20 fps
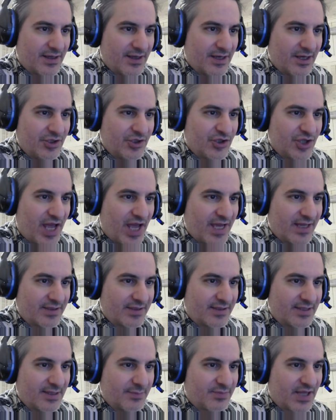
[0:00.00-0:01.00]
a giant
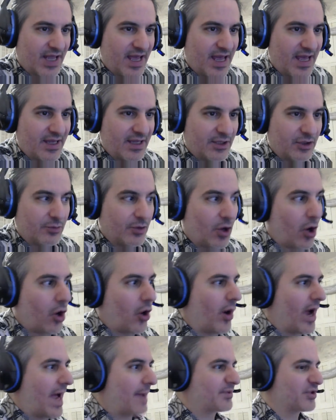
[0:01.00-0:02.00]
zip tie and
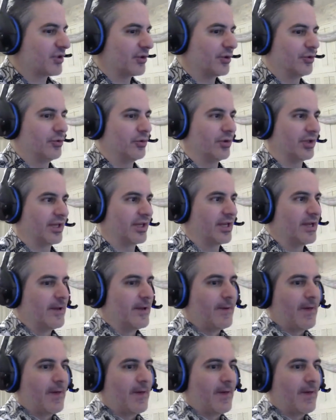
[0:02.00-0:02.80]
absolutely.